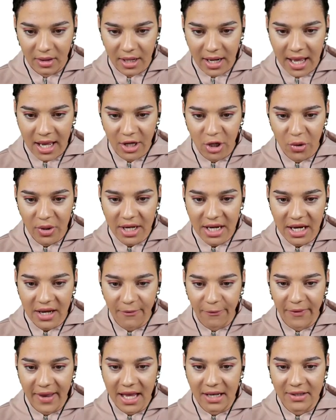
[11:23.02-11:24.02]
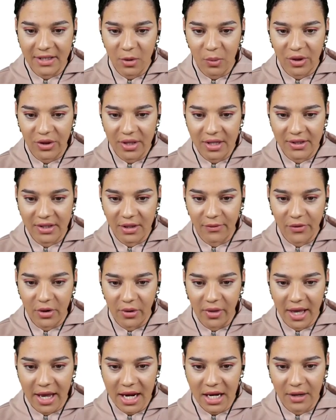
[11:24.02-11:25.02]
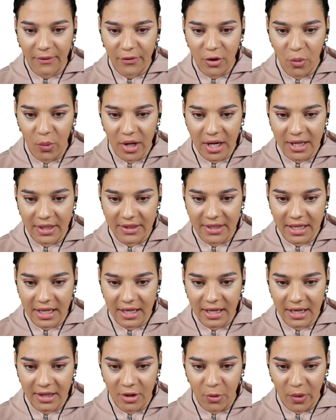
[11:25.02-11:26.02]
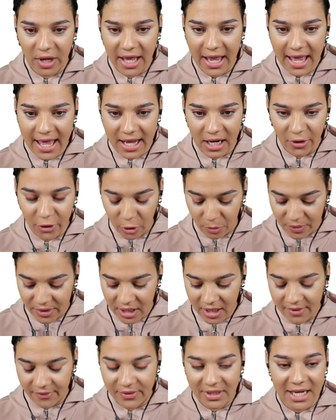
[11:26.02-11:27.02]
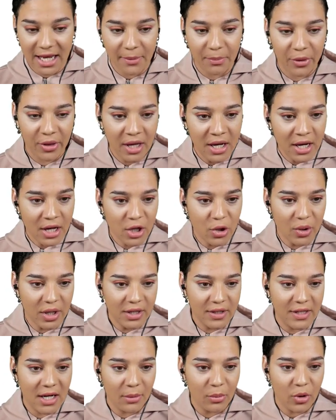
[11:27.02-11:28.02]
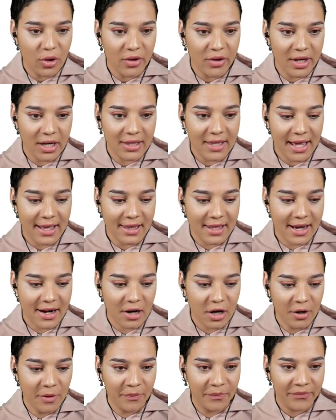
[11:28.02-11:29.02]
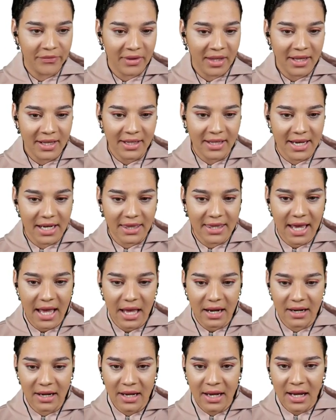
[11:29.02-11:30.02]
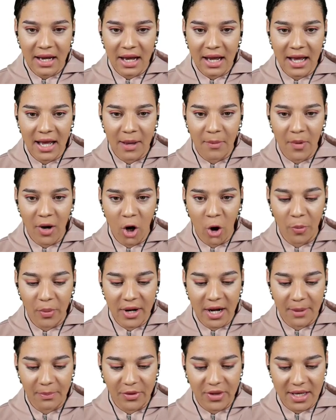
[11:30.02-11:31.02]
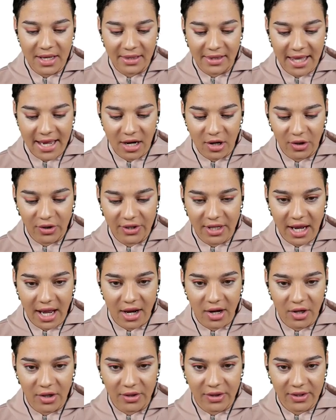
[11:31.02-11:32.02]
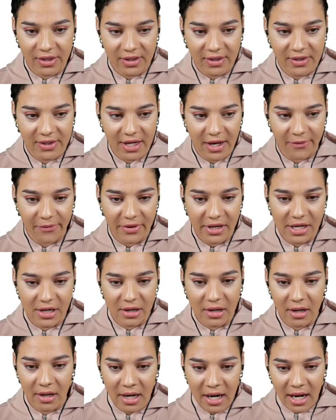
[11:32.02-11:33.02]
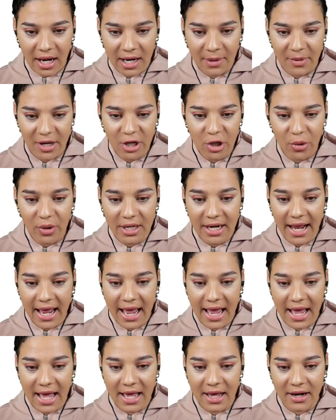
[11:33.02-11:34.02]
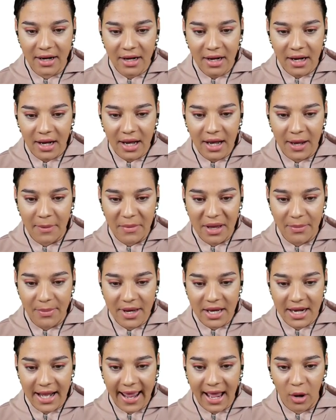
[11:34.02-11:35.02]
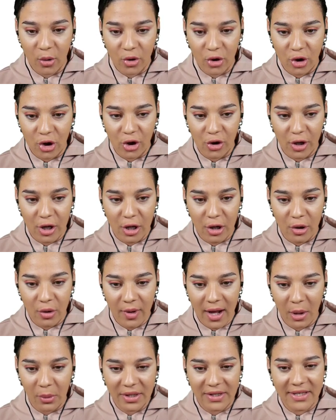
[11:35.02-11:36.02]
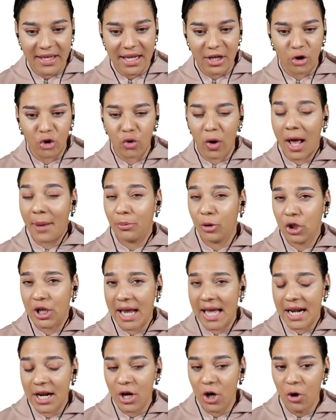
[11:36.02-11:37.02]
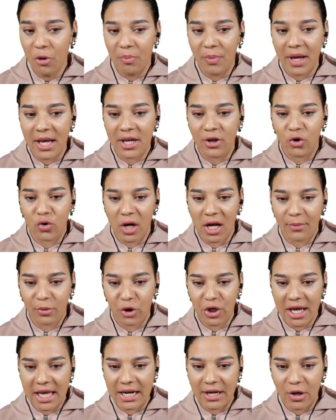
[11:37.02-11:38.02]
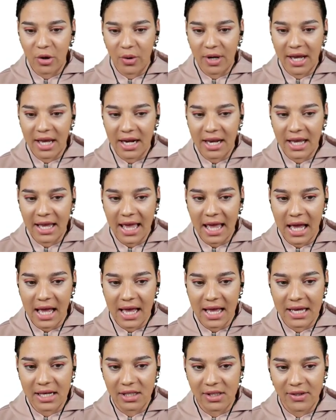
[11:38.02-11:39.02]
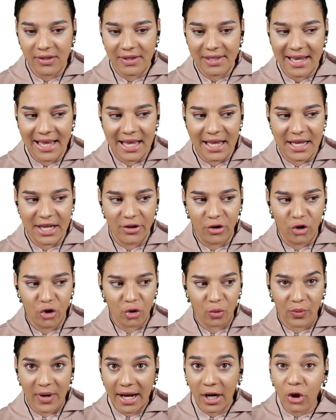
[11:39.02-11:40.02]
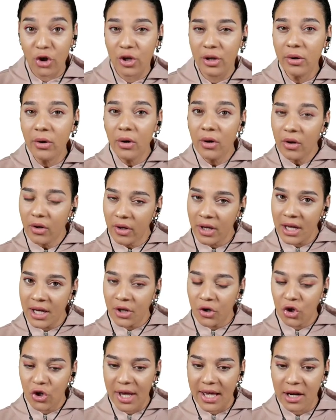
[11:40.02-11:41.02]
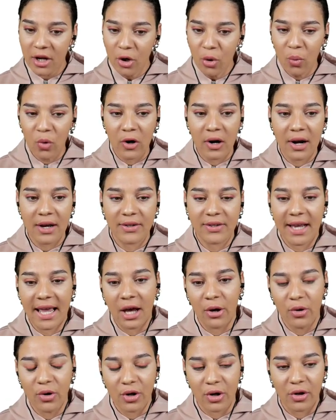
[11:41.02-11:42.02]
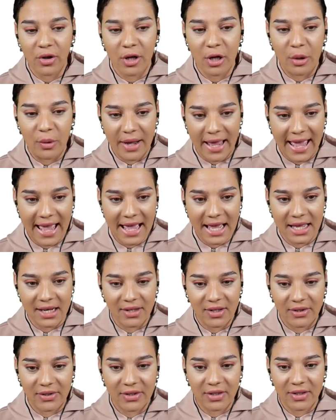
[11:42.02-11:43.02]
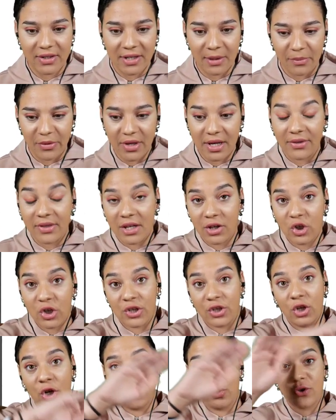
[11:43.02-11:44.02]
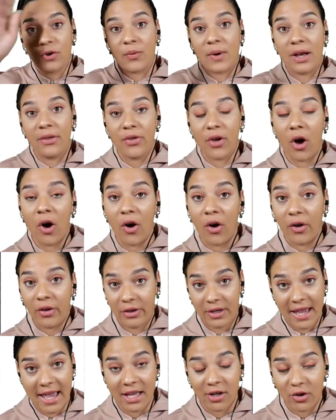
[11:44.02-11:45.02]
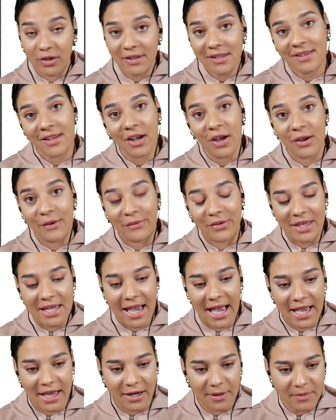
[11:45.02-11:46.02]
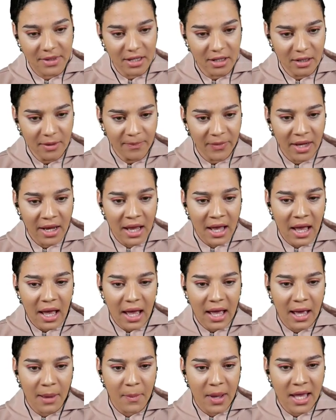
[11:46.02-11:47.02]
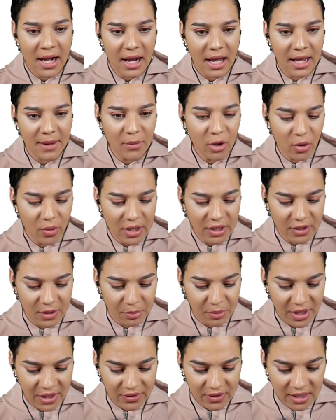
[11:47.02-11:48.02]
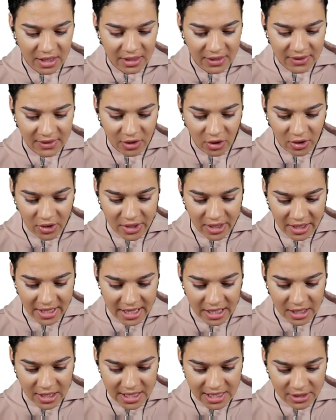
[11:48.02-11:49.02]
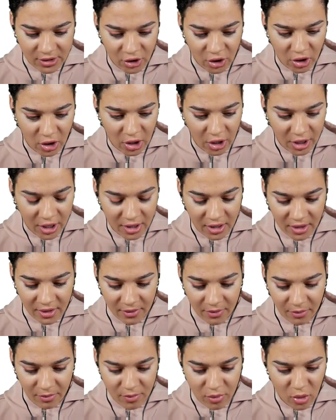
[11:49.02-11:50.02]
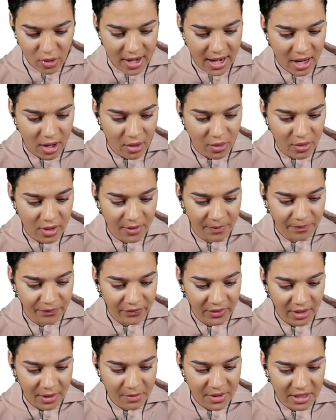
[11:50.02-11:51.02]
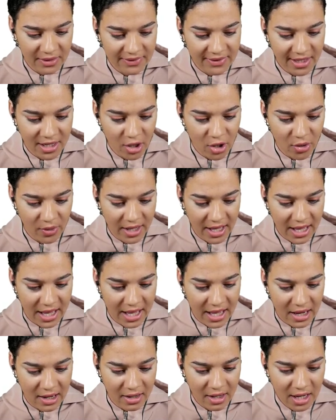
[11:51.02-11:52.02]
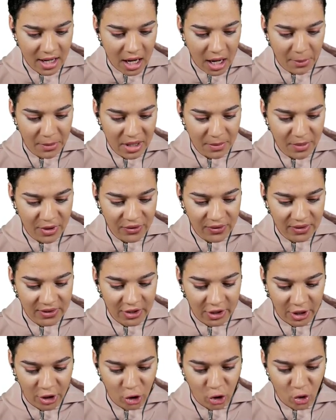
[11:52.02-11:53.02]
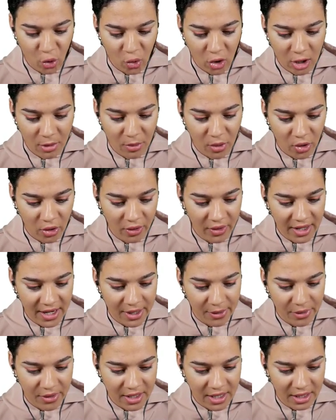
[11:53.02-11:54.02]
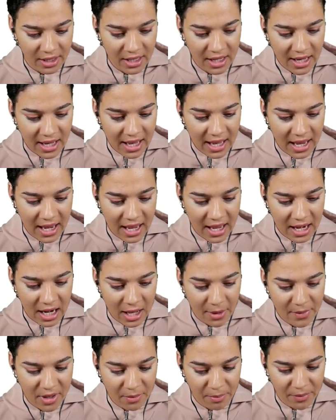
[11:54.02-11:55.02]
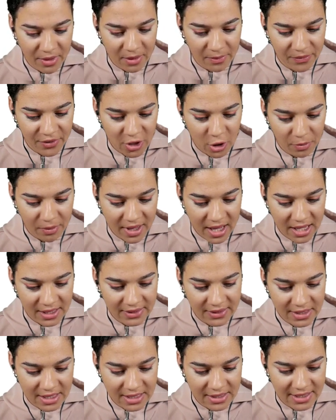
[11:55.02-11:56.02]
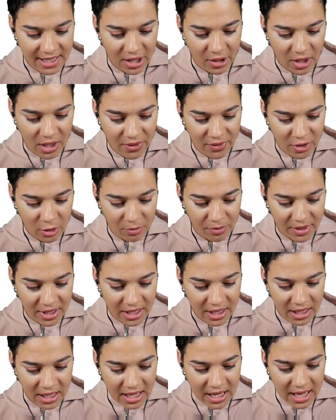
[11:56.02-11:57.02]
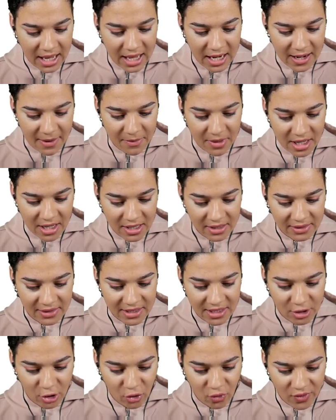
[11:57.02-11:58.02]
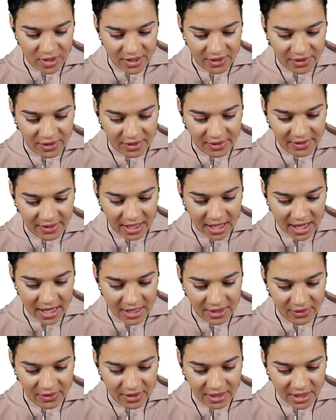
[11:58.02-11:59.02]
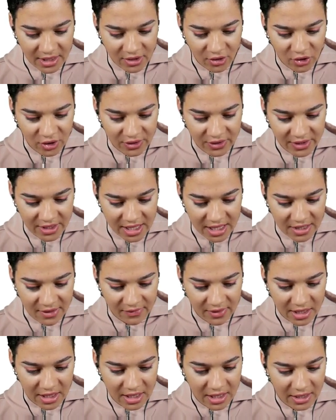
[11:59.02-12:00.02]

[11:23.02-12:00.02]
And you can get fancy with this if you like, if you want it to, you want to add a little bit of depth. You can double click that layer like that, um, open up the layer styles stuff here, um, and you can add uh, maybe an outer glow. I would say a drop shadow, but drop shadow kind of adds a directional shadow, whereas outer glow adds something that just goes around all the edges of the item here. Um, and I'm going to put this on like a dark brown, I'm gonna say, okay, I'm gonna put this on a normal, I think, and I'm gonna bump the opacity down a little bit, and I'm gonna decrease the size just to give it